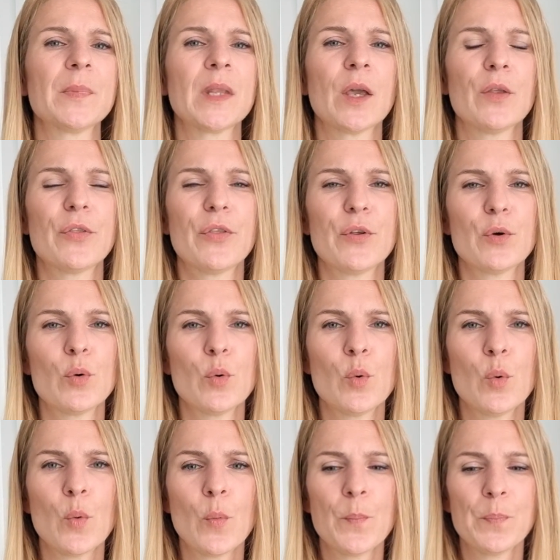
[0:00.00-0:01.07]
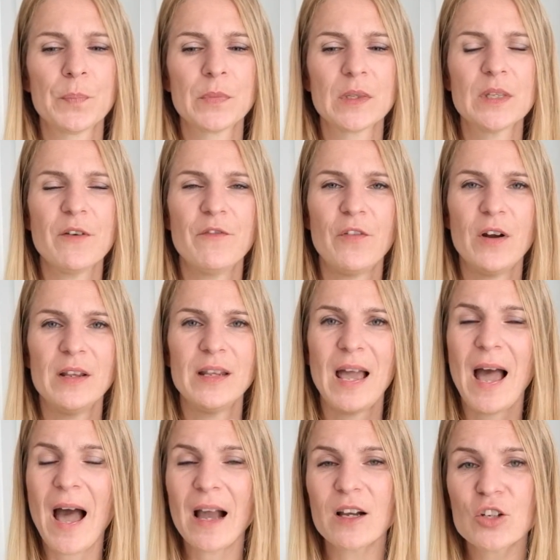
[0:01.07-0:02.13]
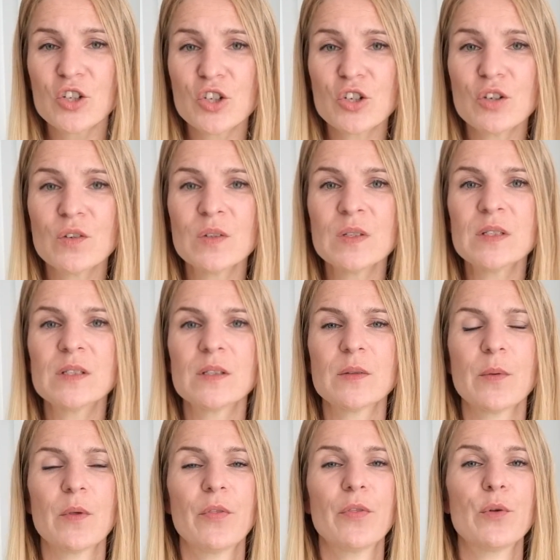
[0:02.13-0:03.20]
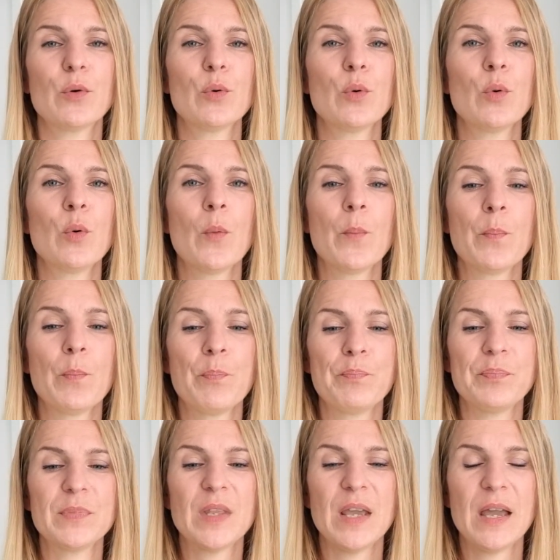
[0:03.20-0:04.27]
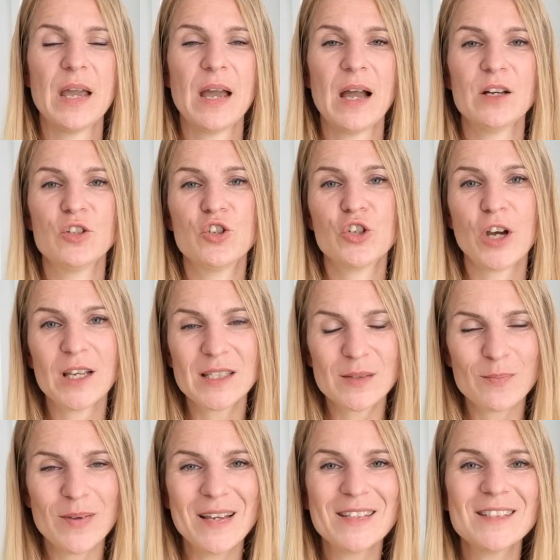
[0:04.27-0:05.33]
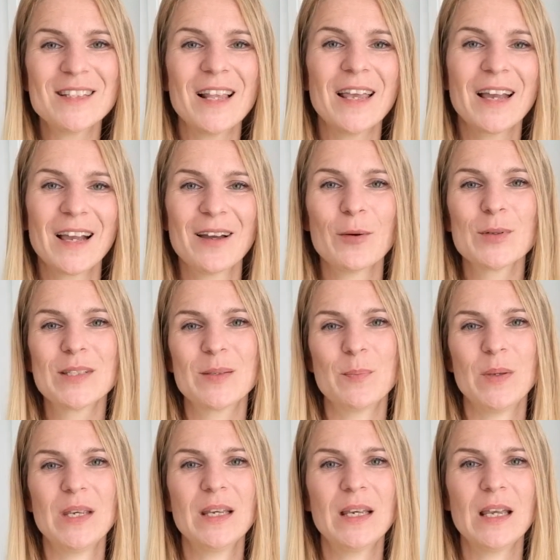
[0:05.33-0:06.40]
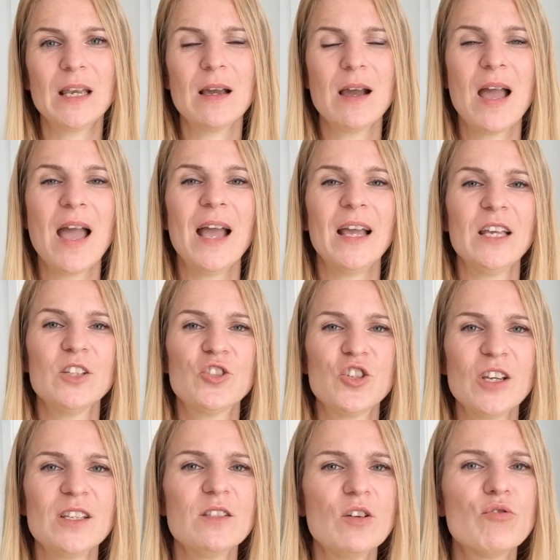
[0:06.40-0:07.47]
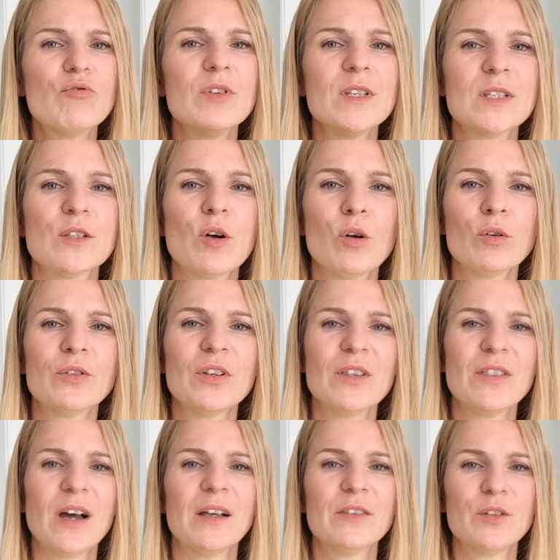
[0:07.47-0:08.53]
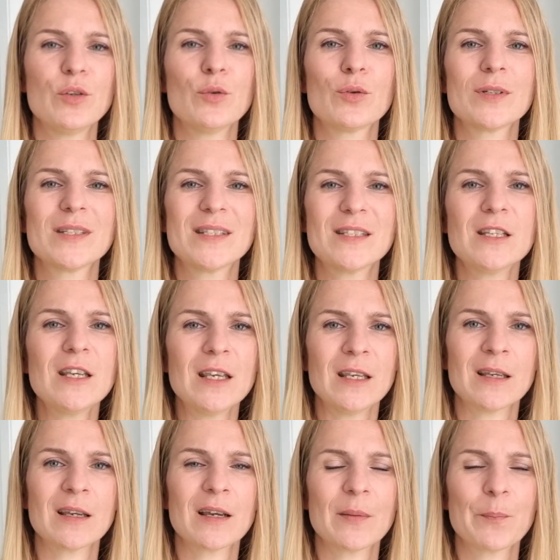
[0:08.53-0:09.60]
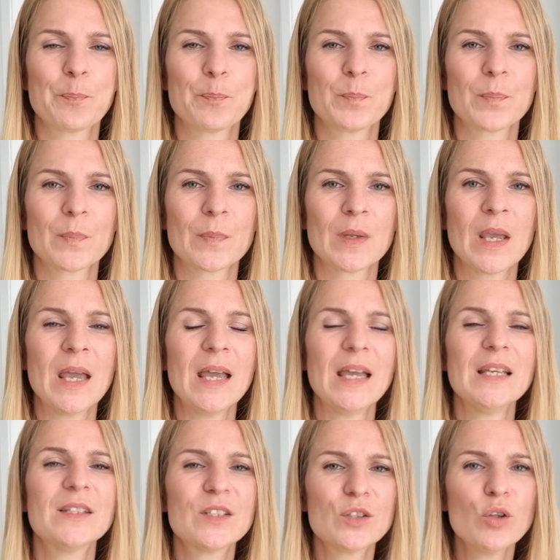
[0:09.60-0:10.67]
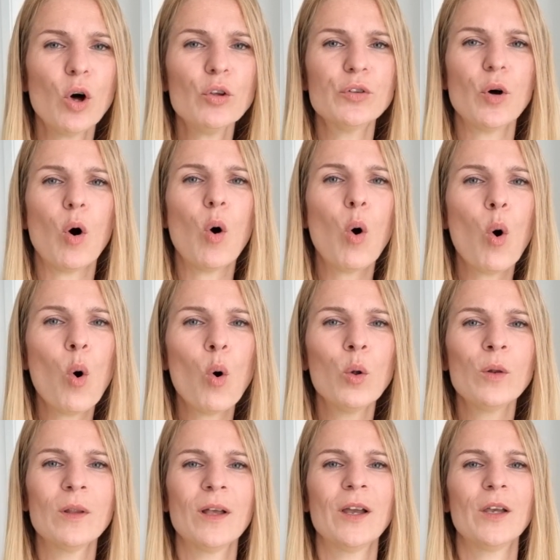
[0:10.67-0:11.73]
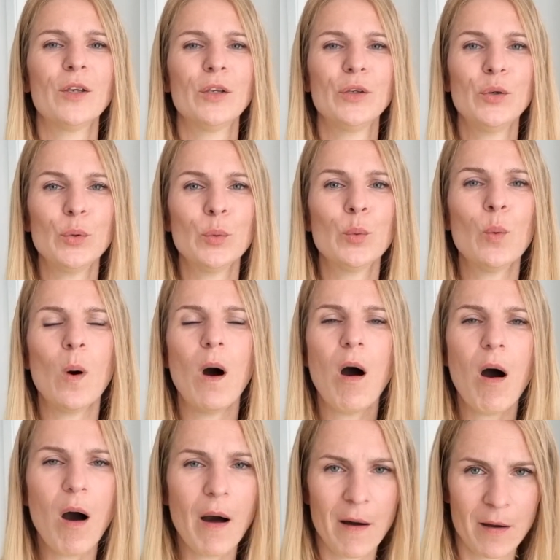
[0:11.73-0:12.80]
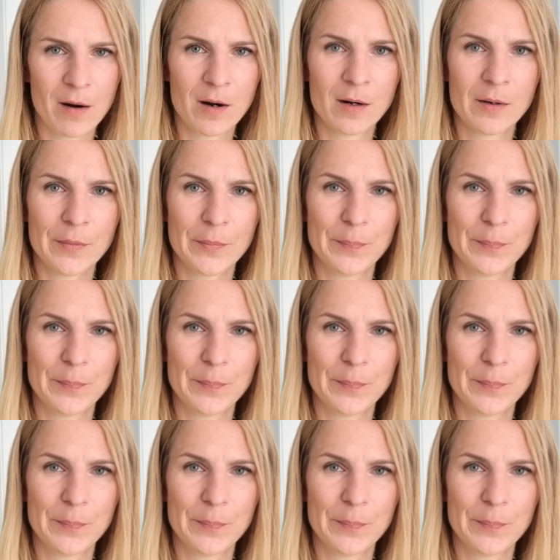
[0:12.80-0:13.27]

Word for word: through different actions, through the adjustments, like I was speaking, is just the result that you're seeing. It's not all you are.